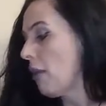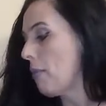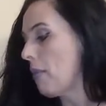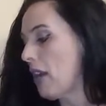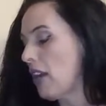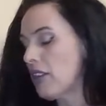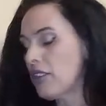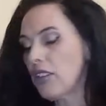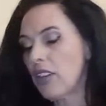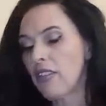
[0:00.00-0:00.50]

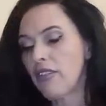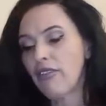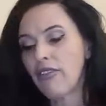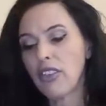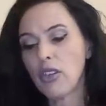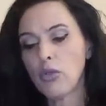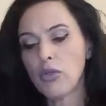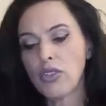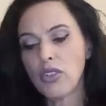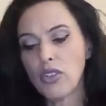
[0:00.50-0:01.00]
but it
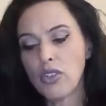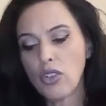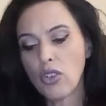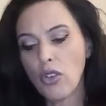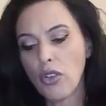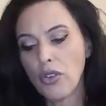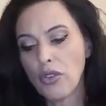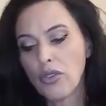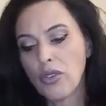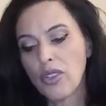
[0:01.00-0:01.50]
feels as
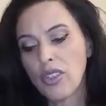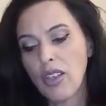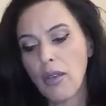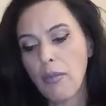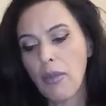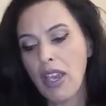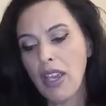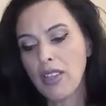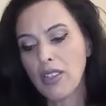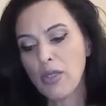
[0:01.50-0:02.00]
though
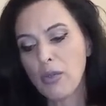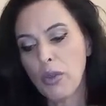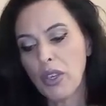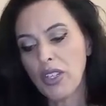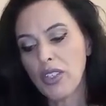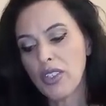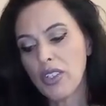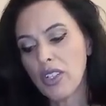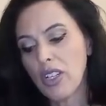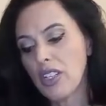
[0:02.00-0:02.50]
some
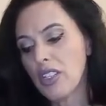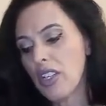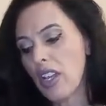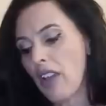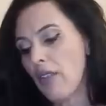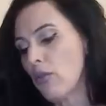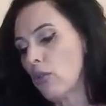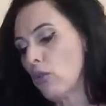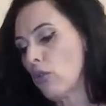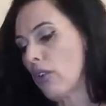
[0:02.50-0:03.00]
aspects need to
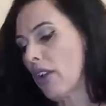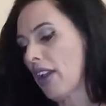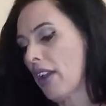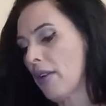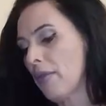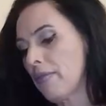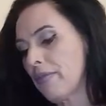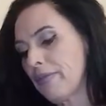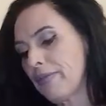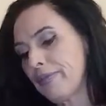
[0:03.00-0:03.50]
have a look
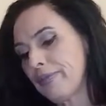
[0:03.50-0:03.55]
at.